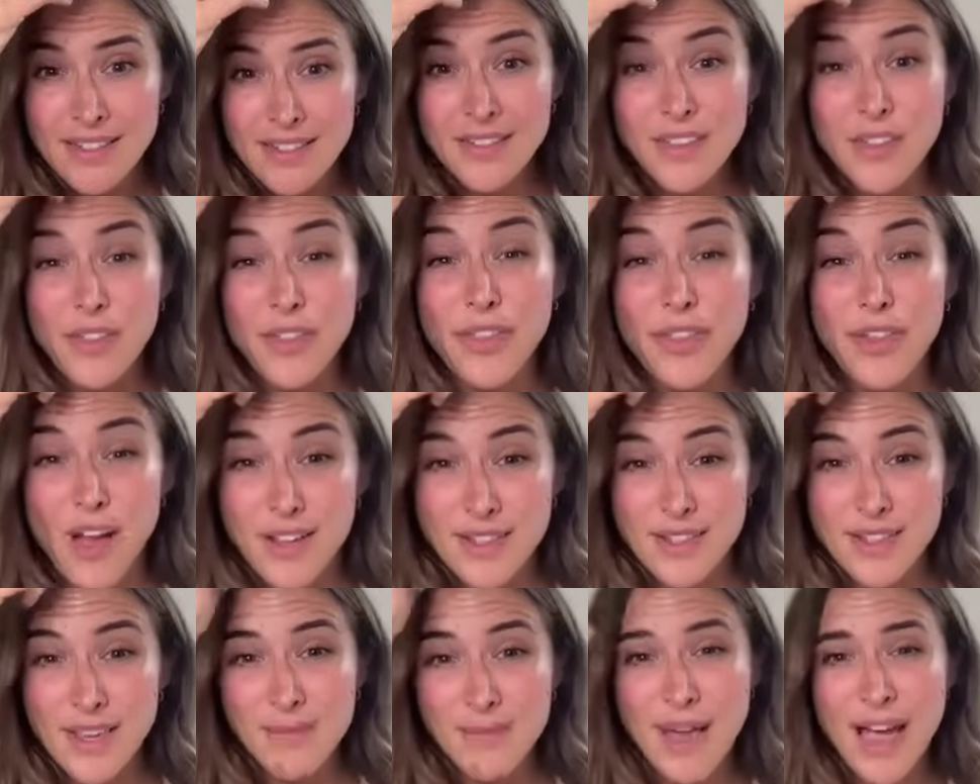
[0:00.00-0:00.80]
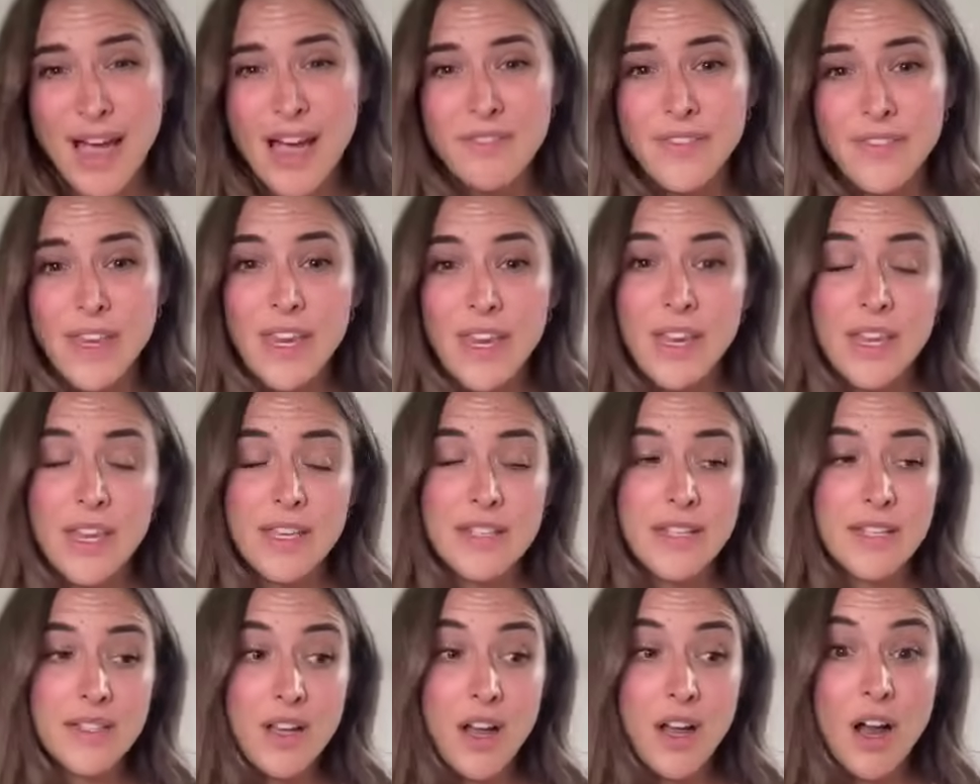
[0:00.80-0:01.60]
Is it the thoughts I'm having?
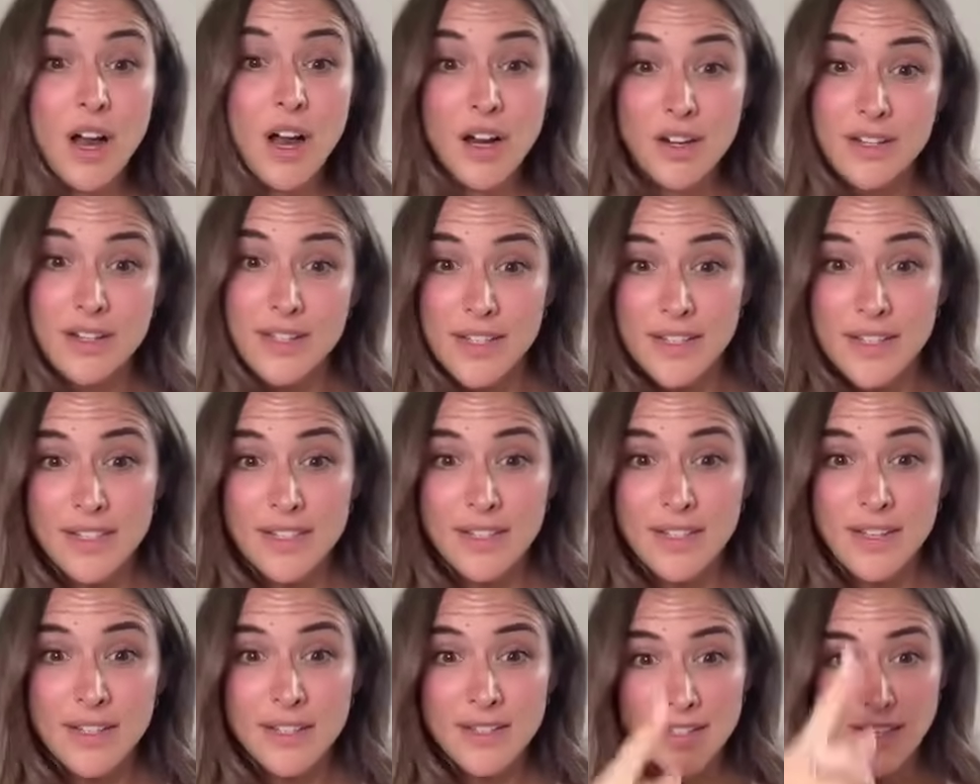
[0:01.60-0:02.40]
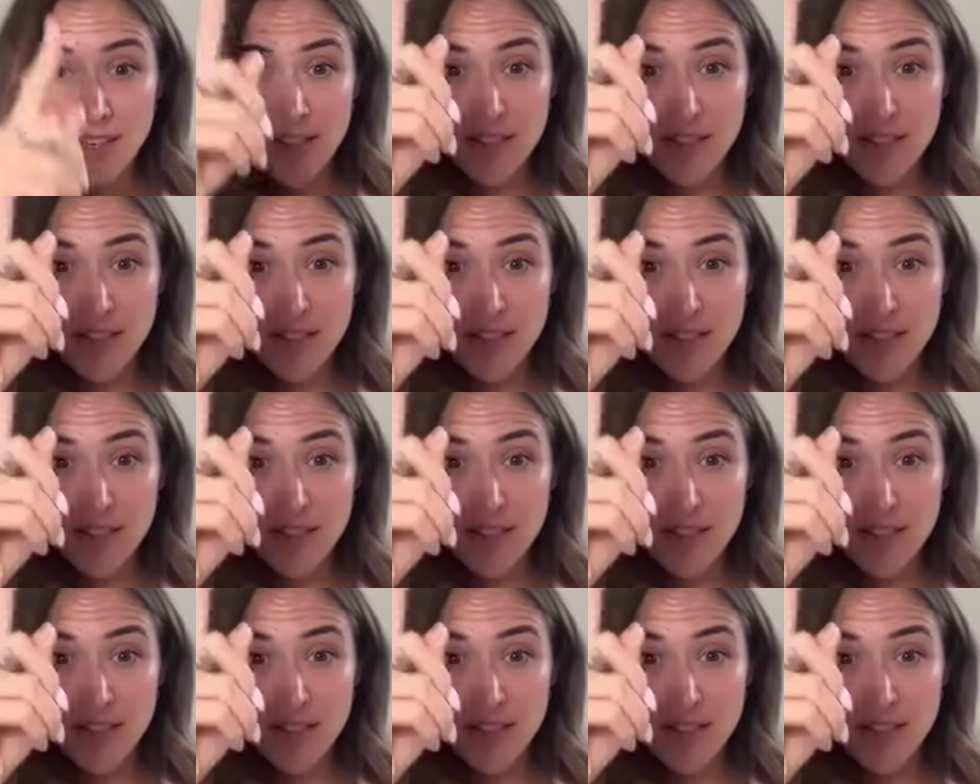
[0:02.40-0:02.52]
Is this a heart dissonance?